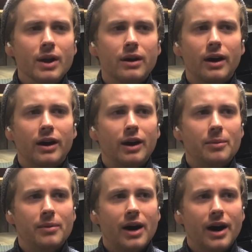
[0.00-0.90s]

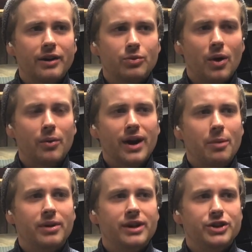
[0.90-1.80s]
Um, and what would
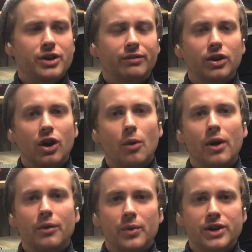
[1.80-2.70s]
happen is you'd have to go
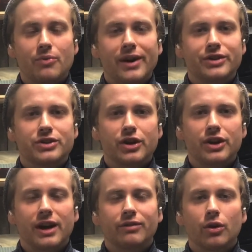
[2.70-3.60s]
on when you register,
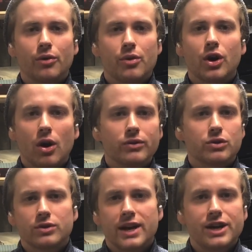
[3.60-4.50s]
you'd have to go through a
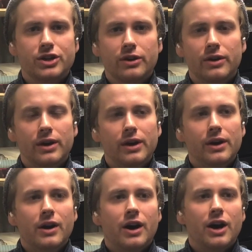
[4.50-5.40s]
consultation,
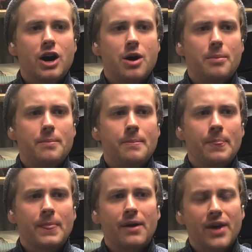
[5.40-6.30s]
um,
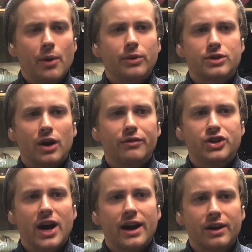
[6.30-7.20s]
and they would sort of
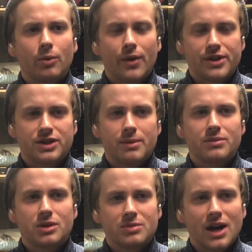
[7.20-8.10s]
check what the
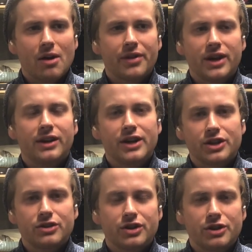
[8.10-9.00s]
symptoms are, the
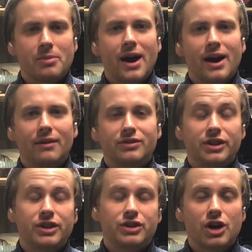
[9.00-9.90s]
conditions that you might have to
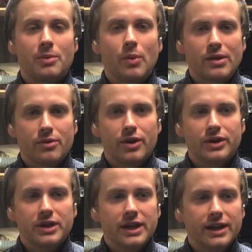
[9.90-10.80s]
determine whether or not
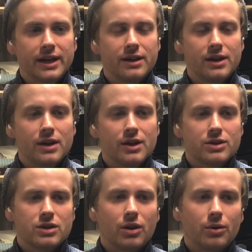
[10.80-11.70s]
you need it.
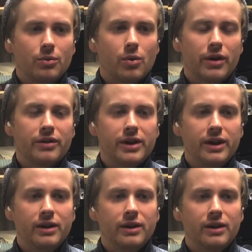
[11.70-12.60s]
So one of
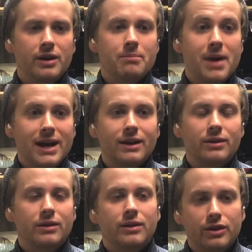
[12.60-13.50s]
the
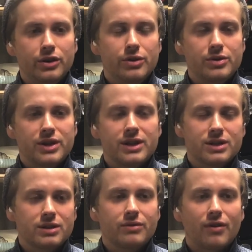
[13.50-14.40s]
main
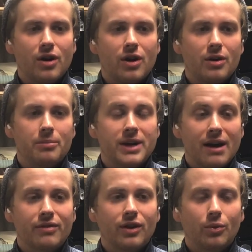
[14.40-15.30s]
uses for
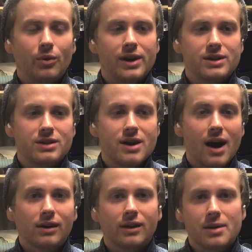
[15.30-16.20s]
modafinil is
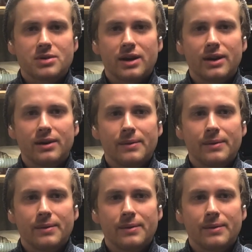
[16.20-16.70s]
narcolepsy.